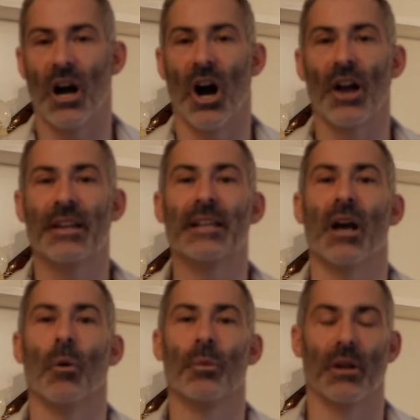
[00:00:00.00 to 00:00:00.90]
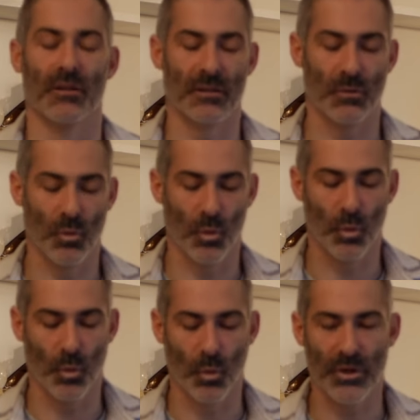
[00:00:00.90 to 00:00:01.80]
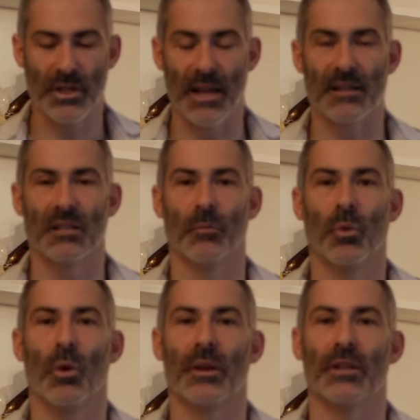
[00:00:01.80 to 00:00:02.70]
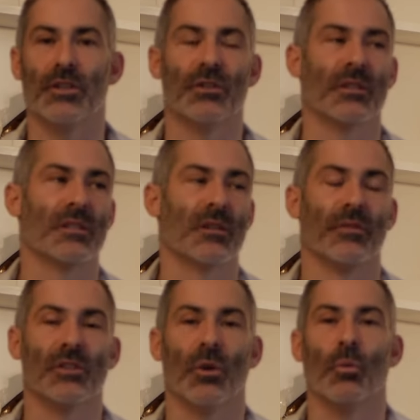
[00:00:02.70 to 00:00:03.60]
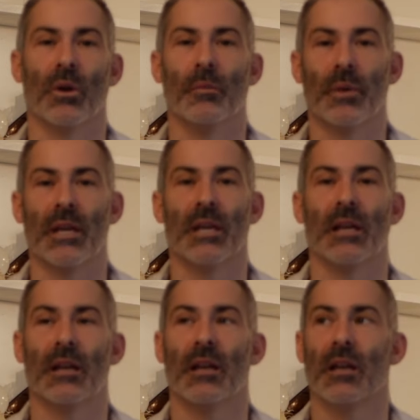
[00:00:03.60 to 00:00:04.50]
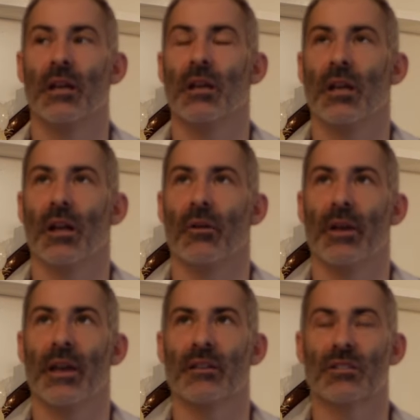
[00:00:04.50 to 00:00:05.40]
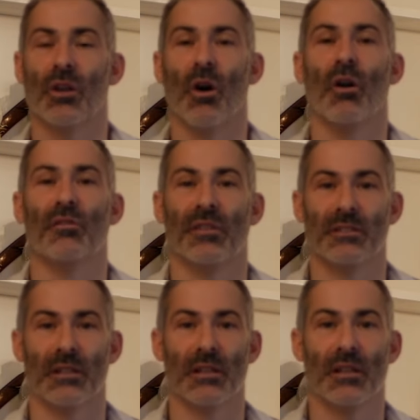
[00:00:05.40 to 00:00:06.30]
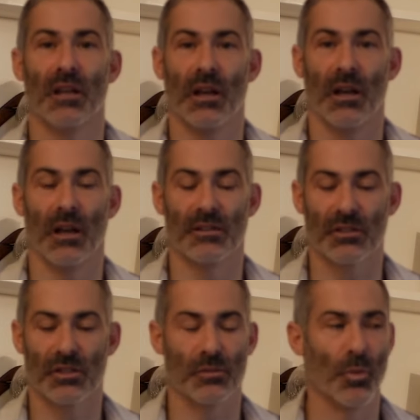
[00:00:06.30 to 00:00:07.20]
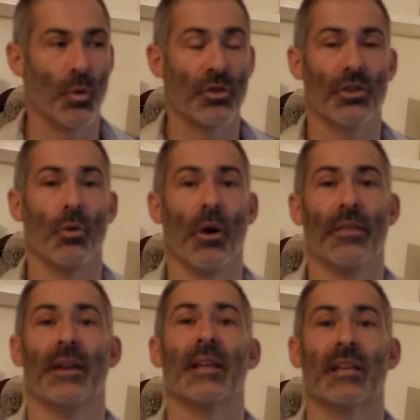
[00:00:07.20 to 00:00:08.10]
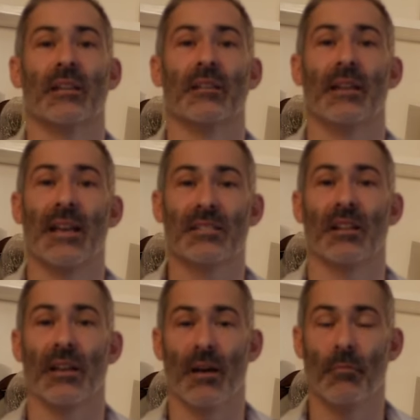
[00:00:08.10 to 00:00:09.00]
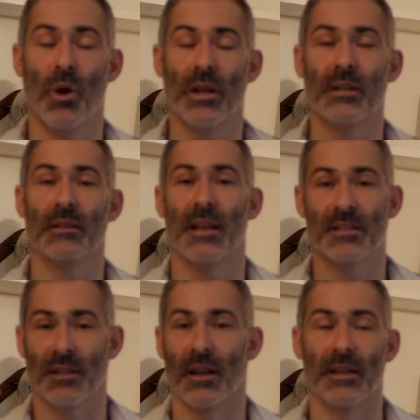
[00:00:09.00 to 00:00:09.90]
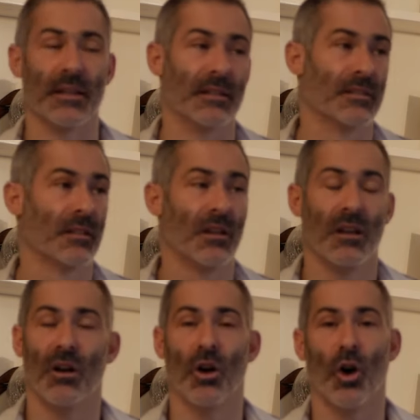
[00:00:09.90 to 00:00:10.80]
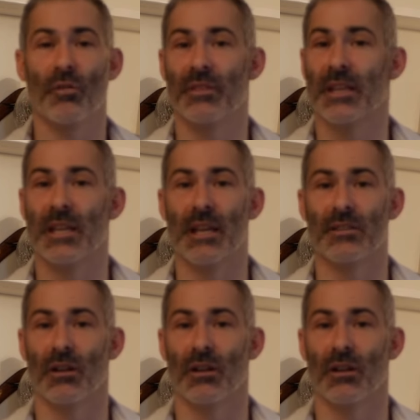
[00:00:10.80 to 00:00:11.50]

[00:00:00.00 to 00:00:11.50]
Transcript: I need help. You know, when you get to that point and you think to yourself, I don't want to be here, you know, it can start off as a small thought, and then it can escalate, and mine escalated over the years.